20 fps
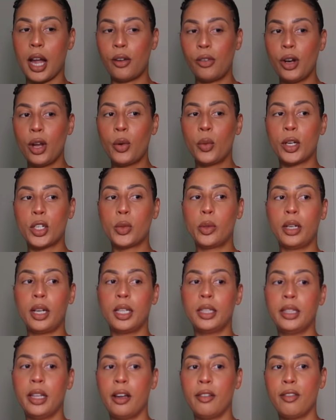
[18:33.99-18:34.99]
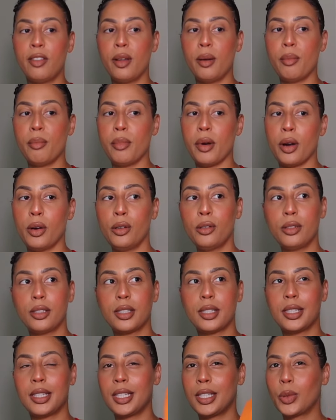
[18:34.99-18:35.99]
I don't know which one I love the
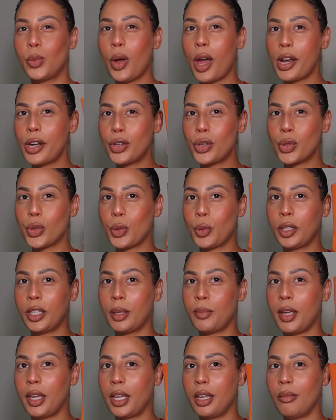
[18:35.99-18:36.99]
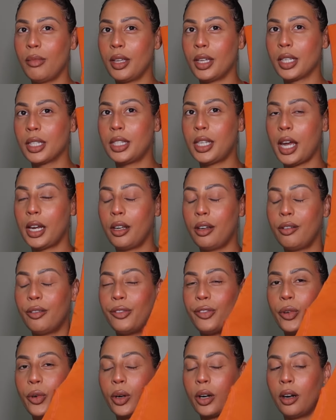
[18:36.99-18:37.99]
most. This one is just really making me excited
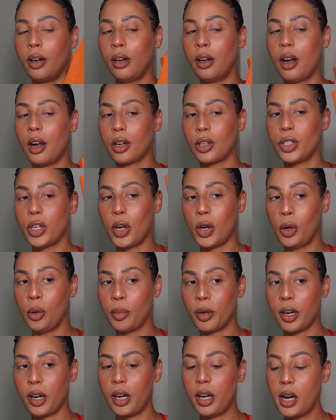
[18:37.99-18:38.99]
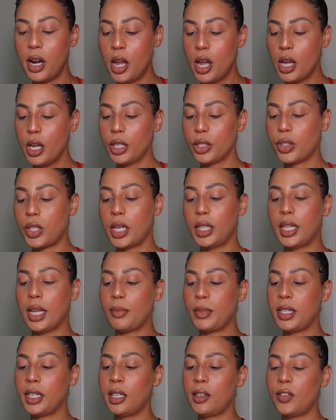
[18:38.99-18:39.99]
for October. So
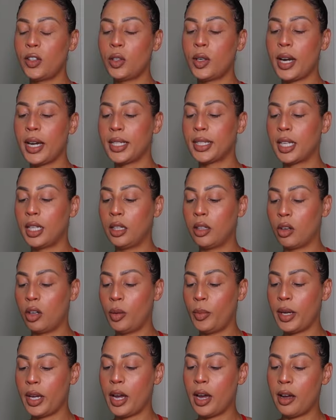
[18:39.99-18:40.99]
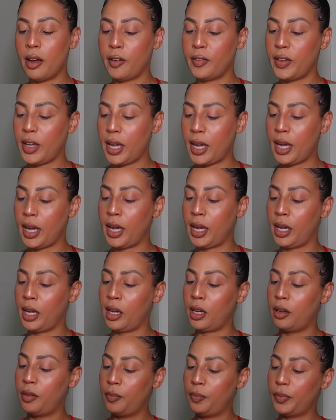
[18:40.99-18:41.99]
let me give you guys a little bit of
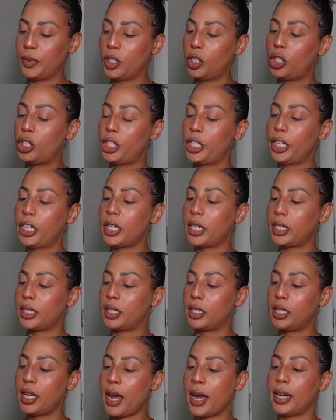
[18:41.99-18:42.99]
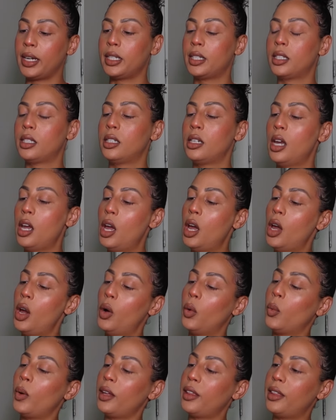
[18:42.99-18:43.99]
a sheerness test
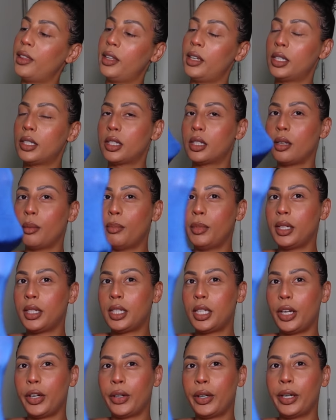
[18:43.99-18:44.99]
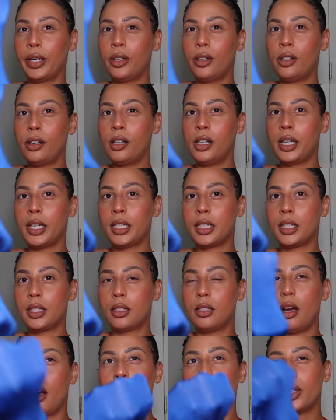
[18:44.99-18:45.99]
with this material. It's
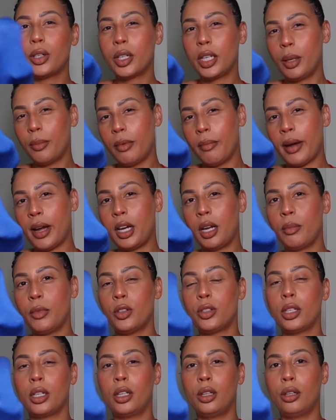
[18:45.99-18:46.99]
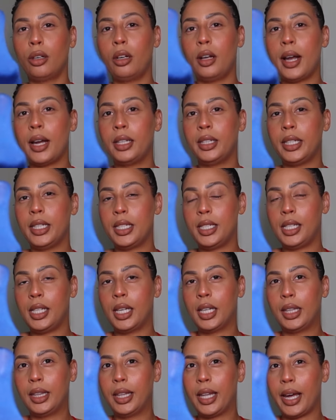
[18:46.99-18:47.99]
also keep in mind I'm using a little
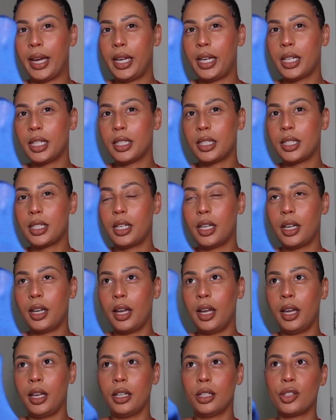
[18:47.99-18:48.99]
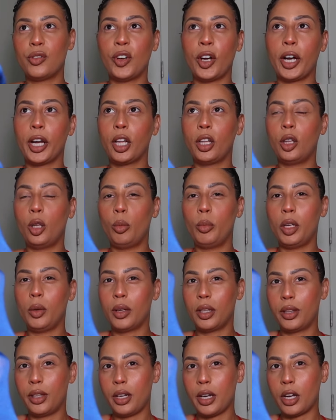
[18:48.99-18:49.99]
LED light and it's very gloomy
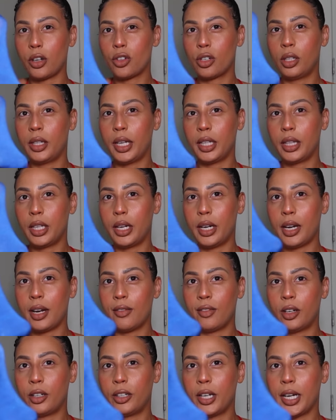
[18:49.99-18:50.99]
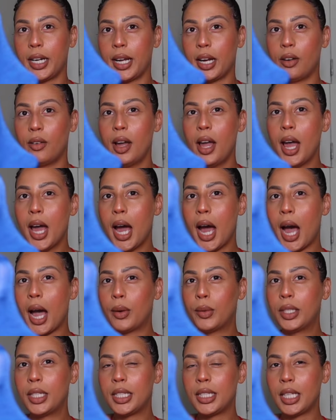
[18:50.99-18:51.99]
with the natural light that I have on right now.
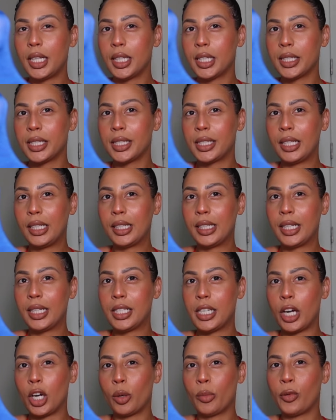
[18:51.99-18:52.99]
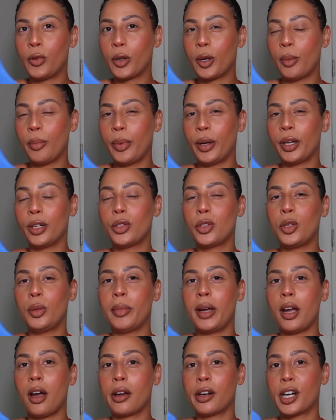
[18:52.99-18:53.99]
I wouldn't say this is anything terrible compared to
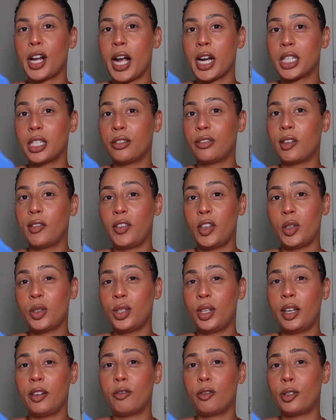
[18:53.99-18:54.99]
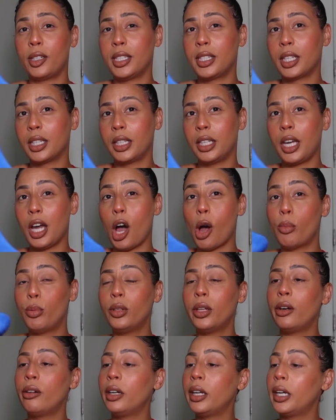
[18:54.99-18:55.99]
my Oner Active reviews that I've recently
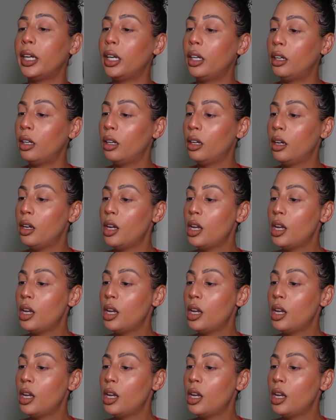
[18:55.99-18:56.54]
uploaded.